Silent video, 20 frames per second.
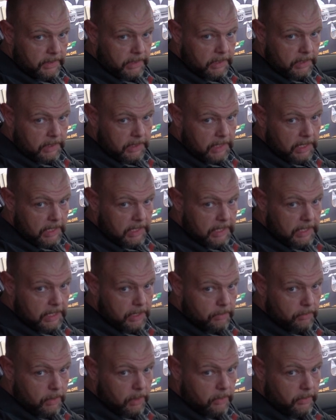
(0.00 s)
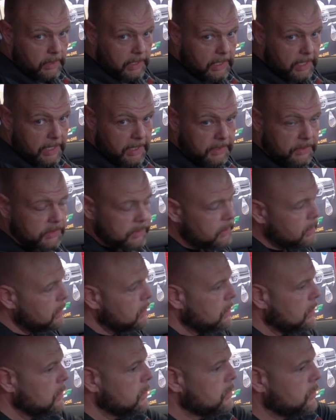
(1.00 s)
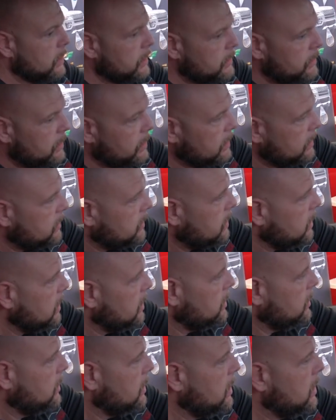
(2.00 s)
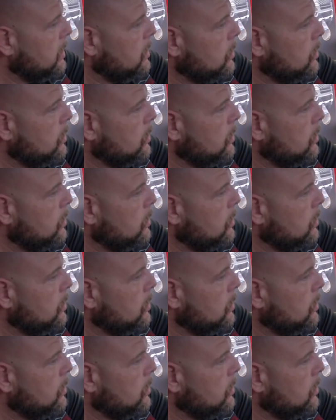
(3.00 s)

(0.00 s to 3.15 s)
the Kia Niro EX. So as you can see, the